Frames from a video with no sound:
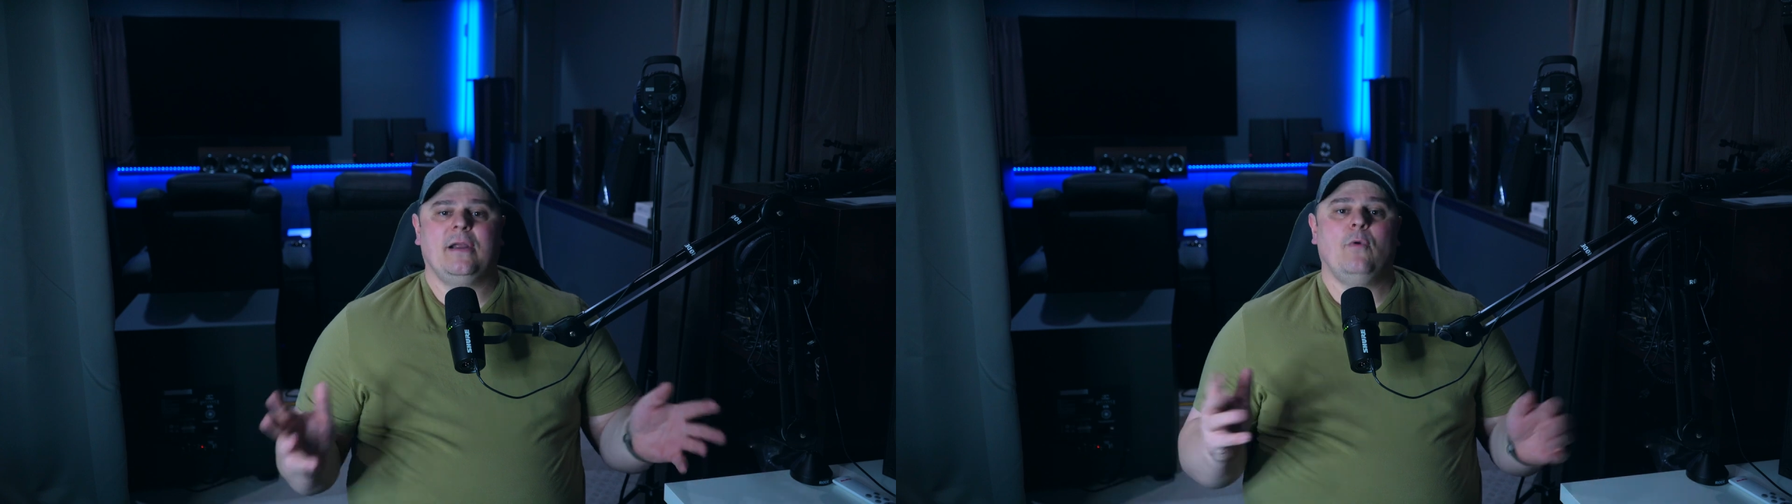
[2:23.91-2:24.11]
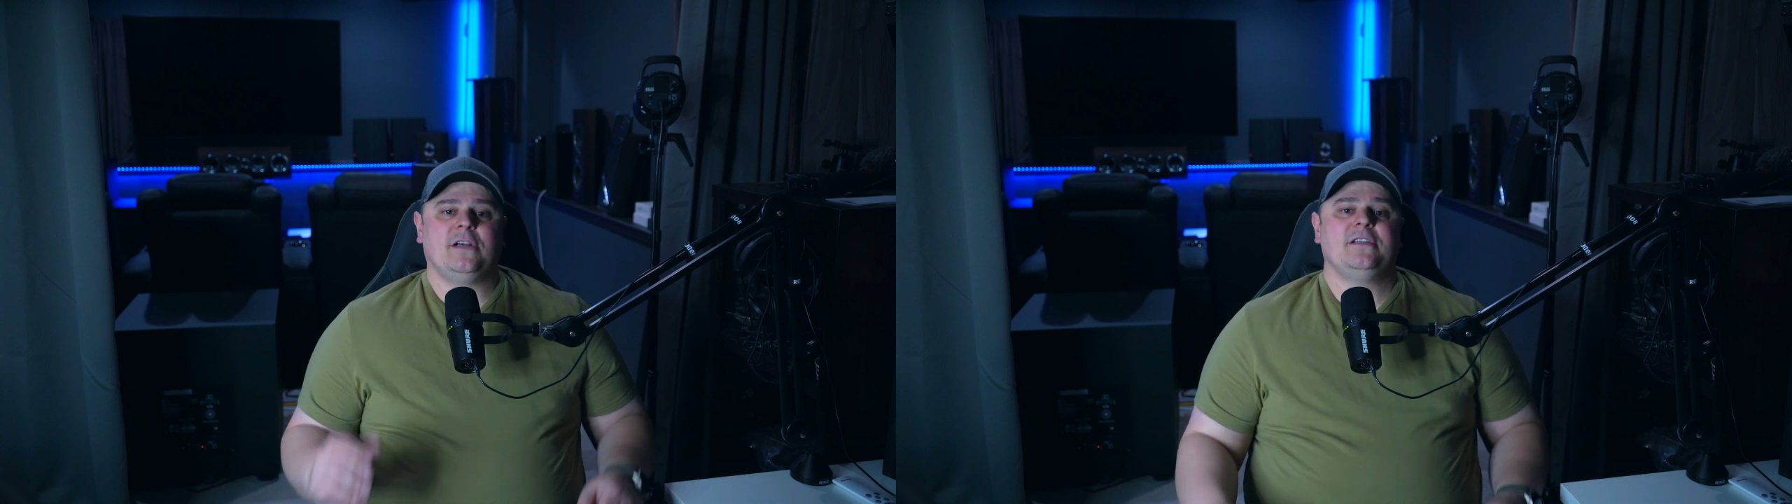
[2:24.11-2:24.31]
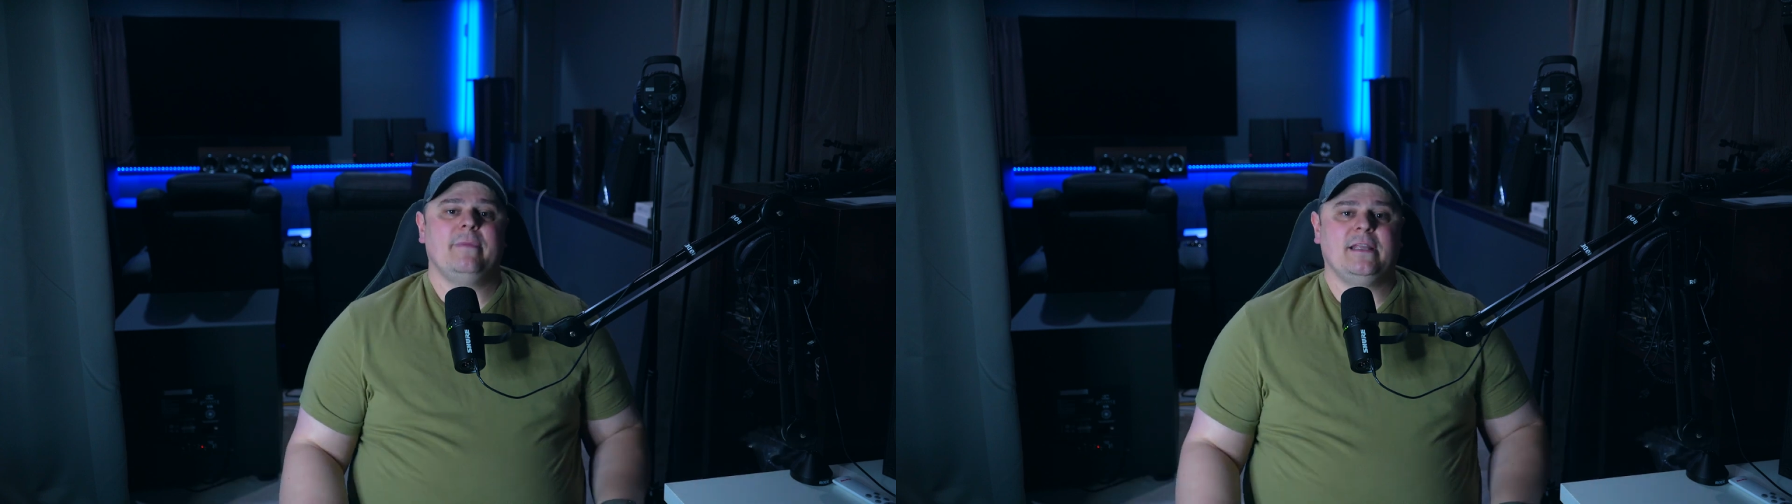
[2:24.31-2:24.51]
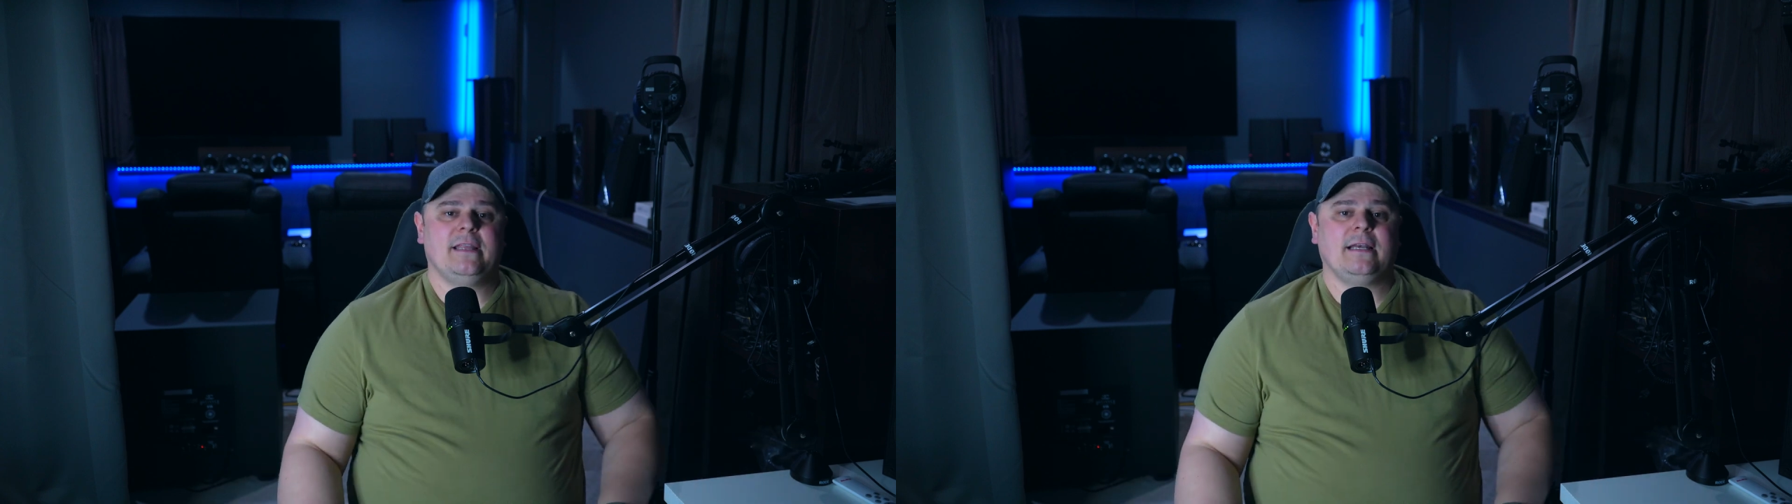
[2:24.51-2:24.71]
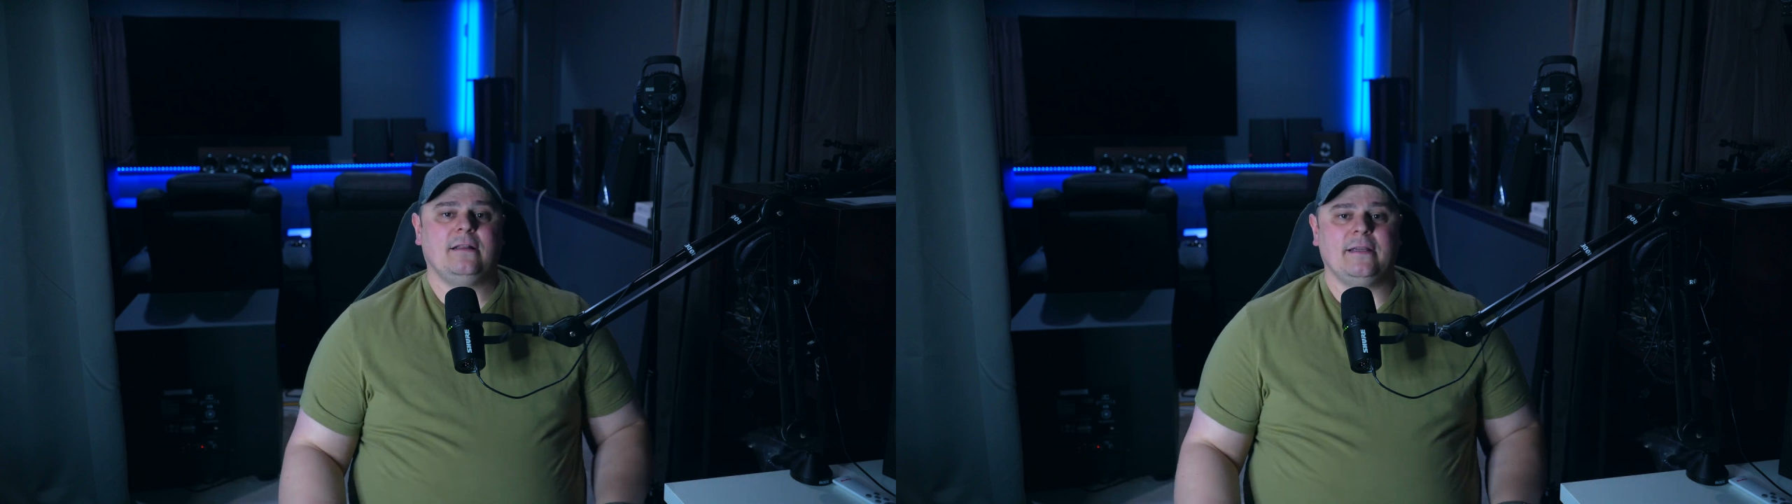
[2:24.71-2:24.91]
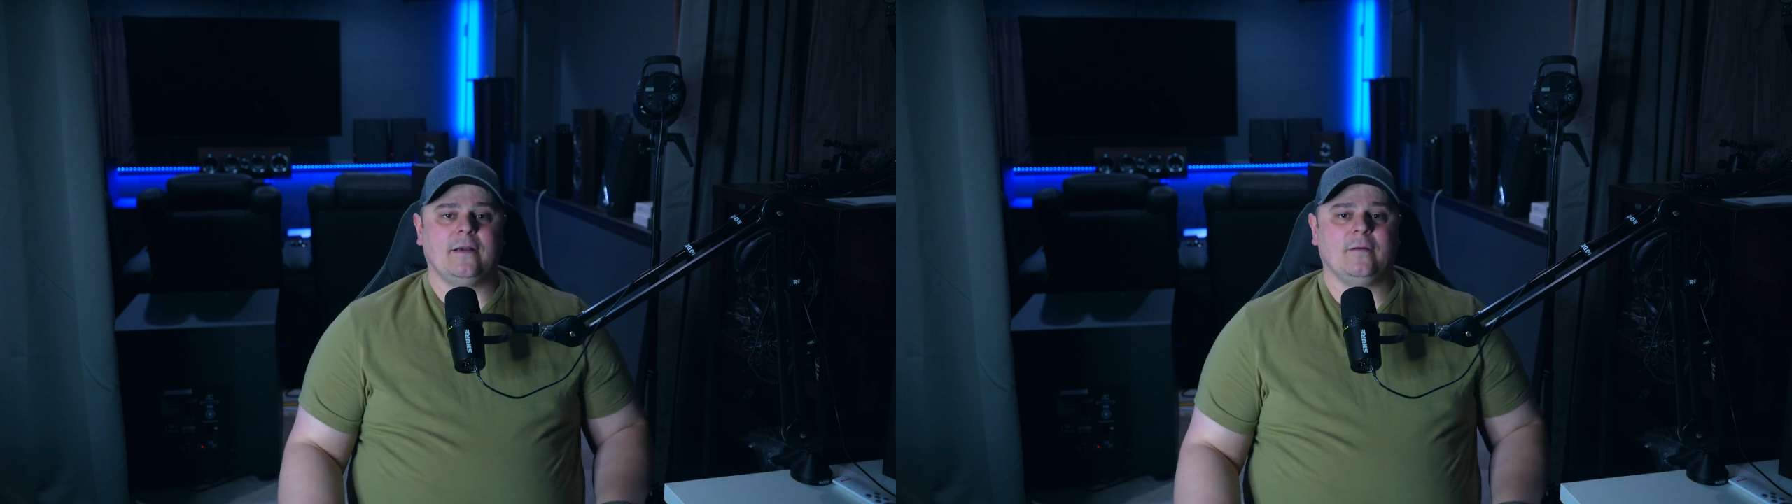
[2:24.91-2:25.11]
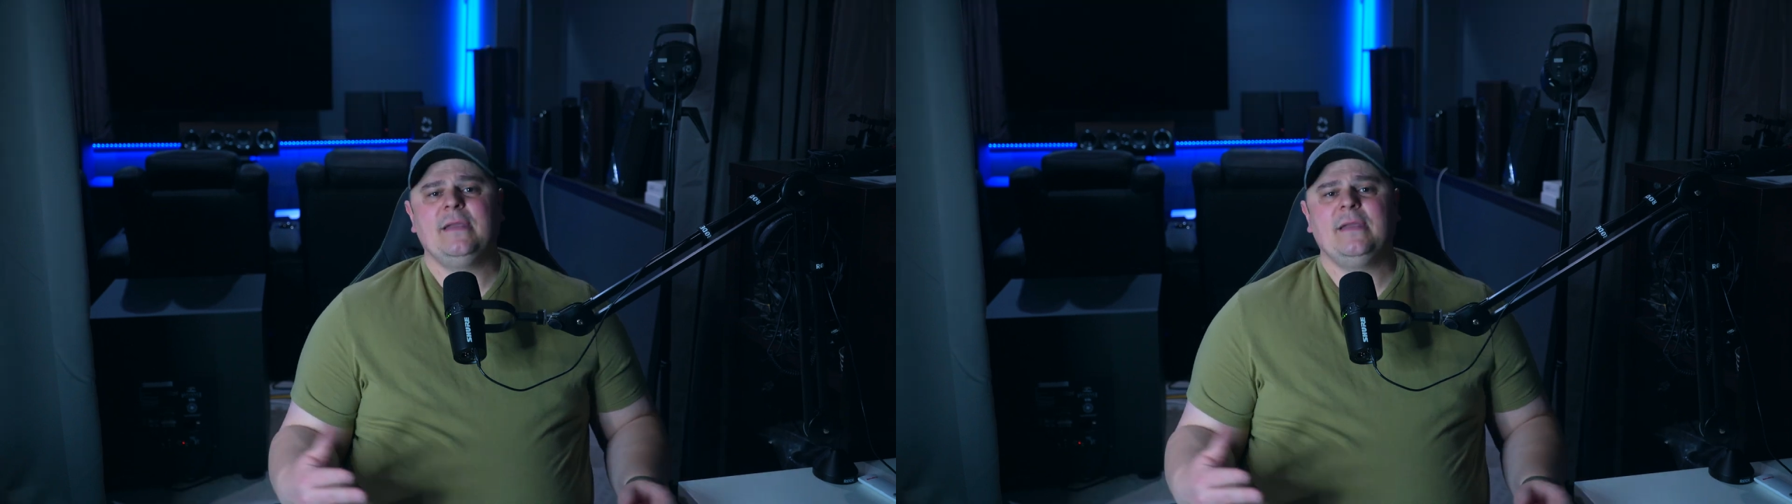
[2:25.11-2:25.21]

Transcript: wanted to make that clear.